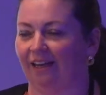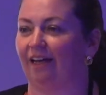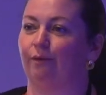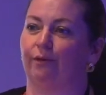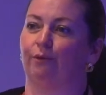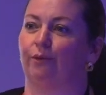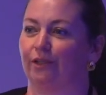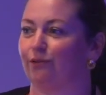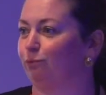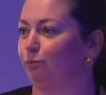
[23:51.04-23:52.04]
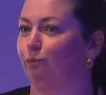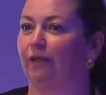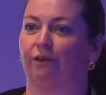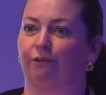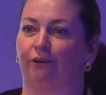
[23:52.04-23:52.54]
Anyone who works
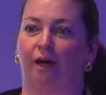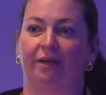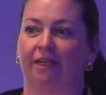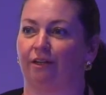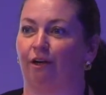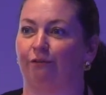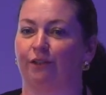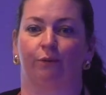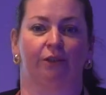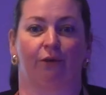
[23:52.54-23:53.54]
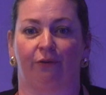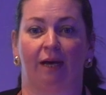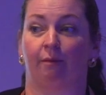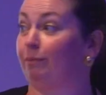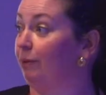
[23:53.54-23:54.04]
with or for me in an office will know that
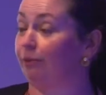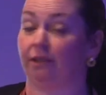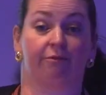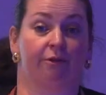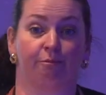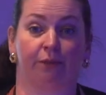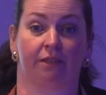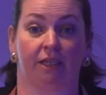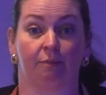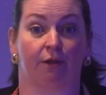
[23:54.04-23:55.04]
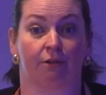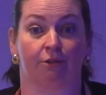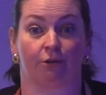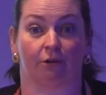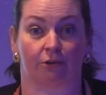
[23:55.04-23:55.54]
I'm a big believer in placebo
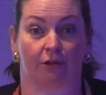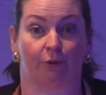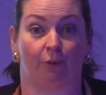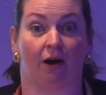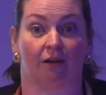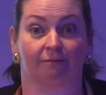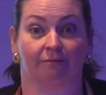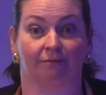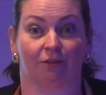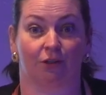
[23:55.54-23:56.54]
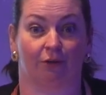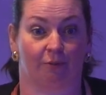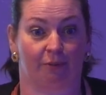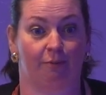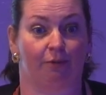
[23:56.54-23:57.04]
controls on the wall, so
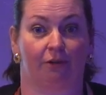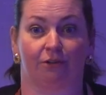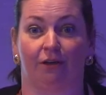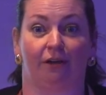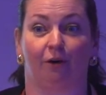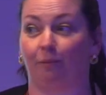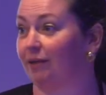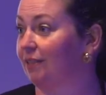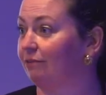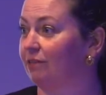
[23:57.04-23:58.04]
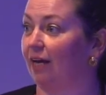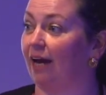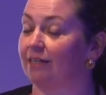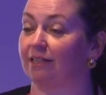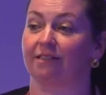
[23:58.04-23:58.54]
that people can turn it up or down to their
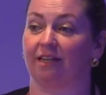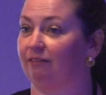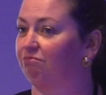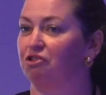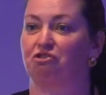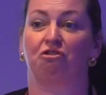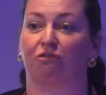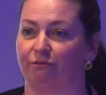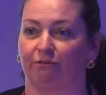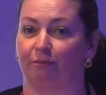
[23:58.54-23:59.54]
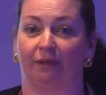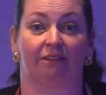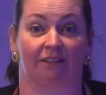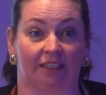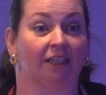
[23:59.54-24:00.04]
heart's content. Does nothing for the
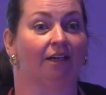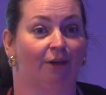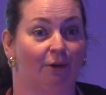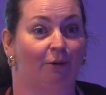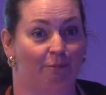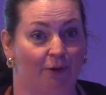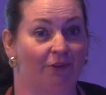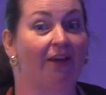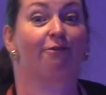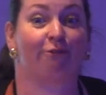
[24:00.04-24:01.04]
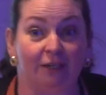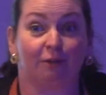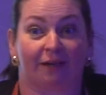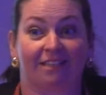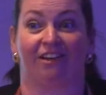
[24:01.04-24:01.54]
building, but they feel
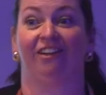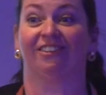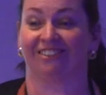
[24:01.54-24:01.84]
better.